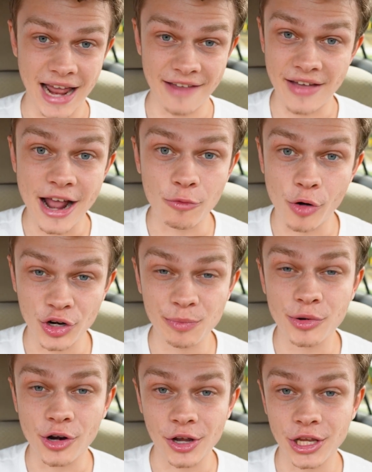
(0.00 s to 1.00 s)
I've had worse
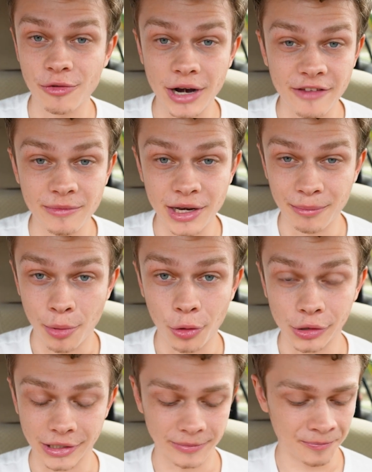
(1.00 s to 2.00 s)
pierogi when I've been in
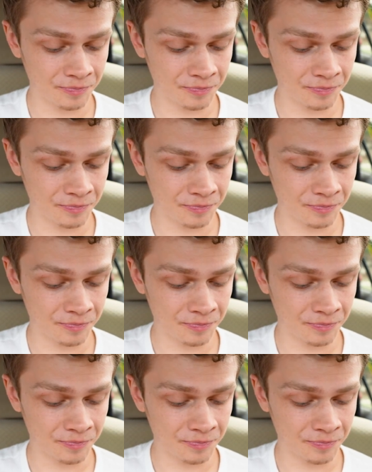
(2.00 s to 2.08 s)
Poland.